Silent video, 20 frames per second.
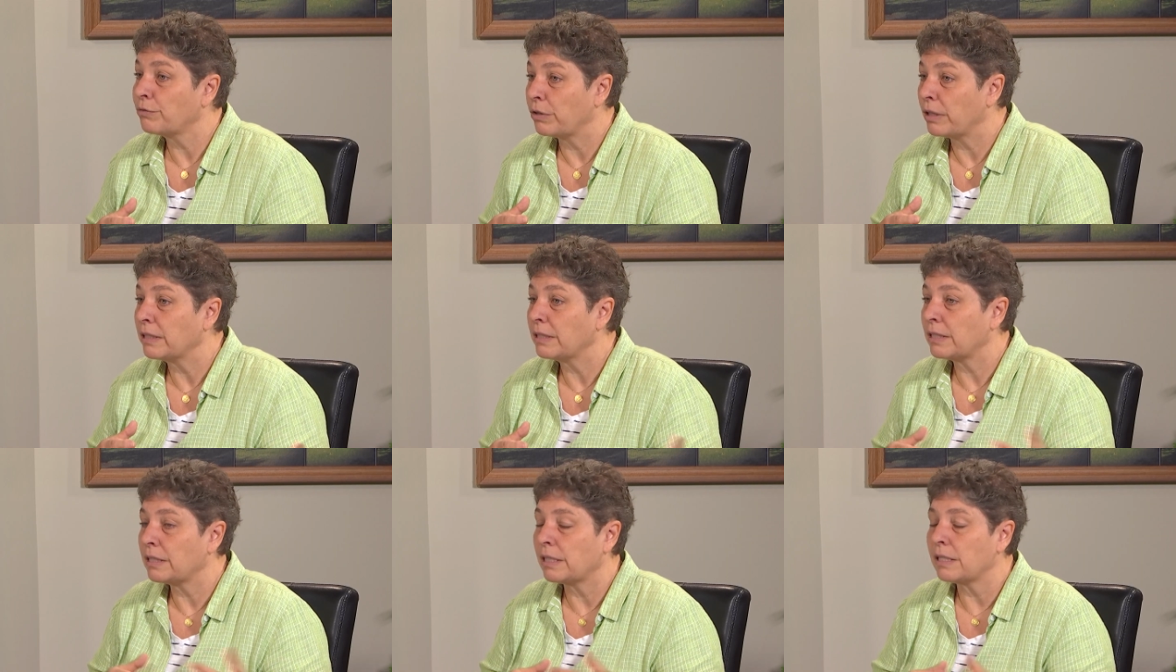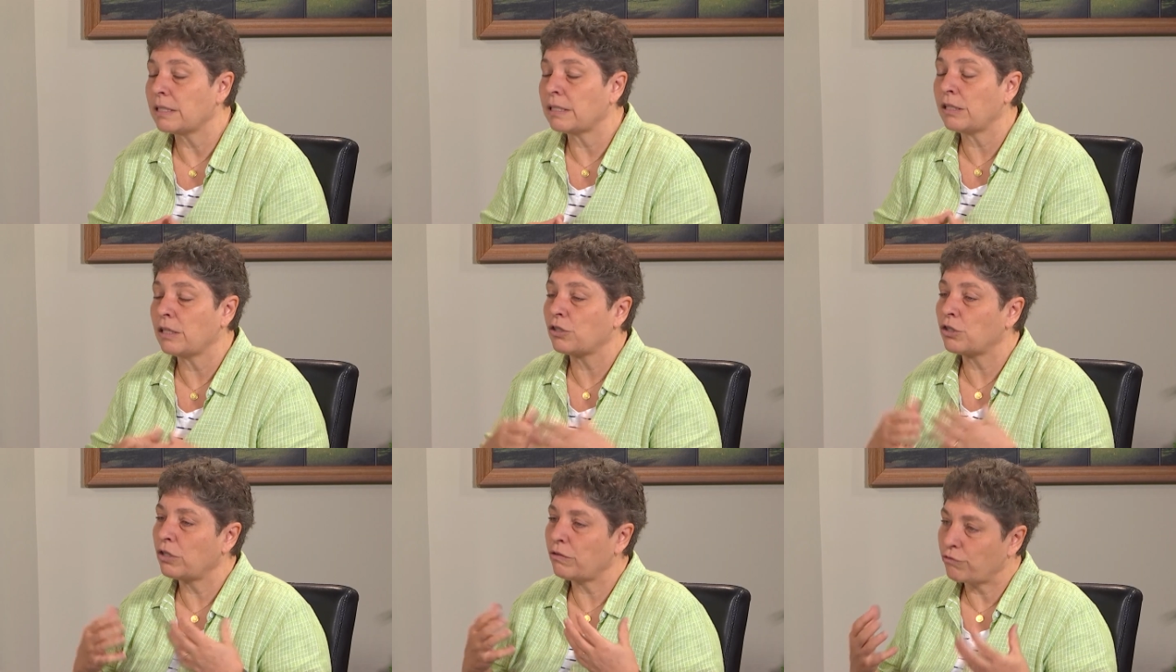for instance,
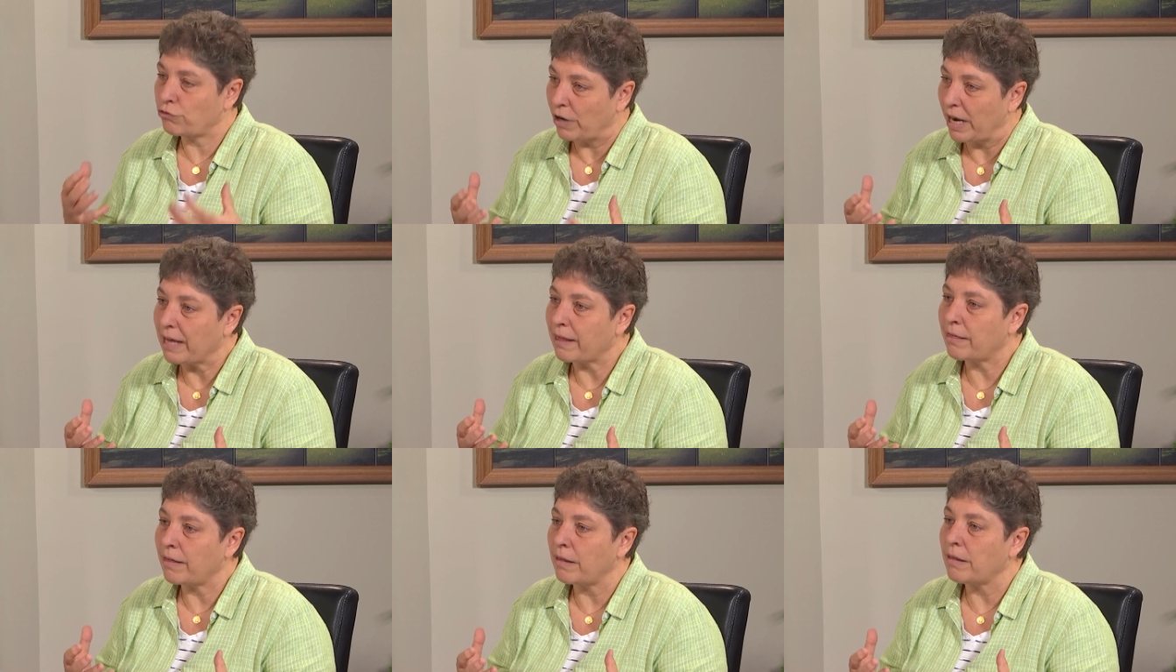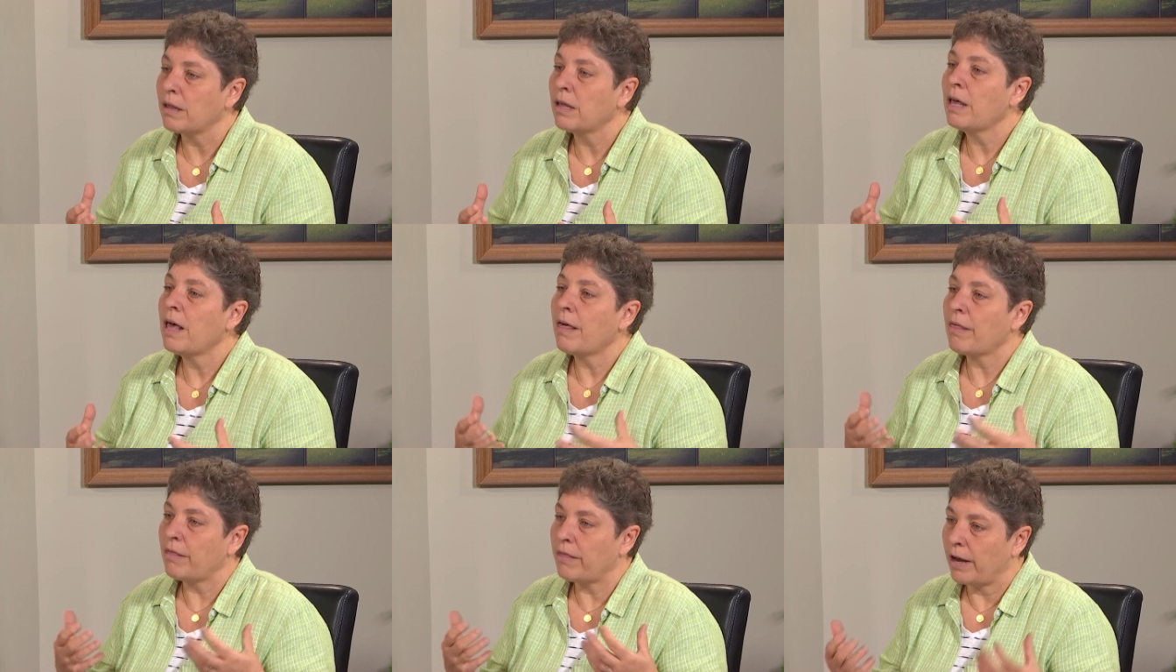to strengthen
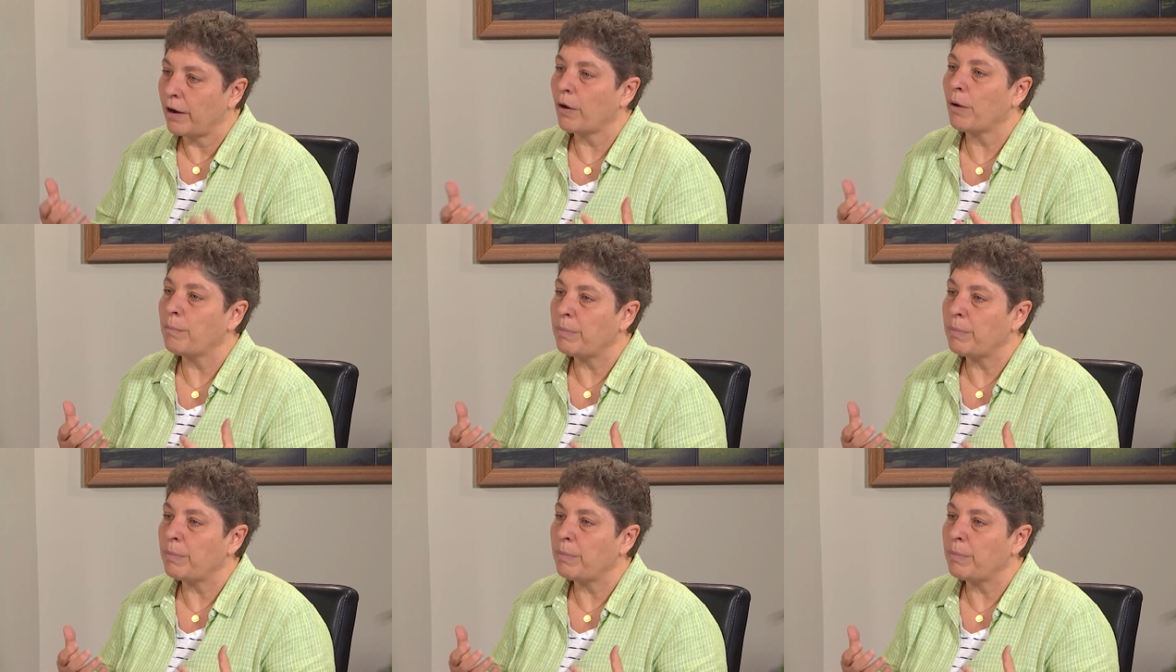their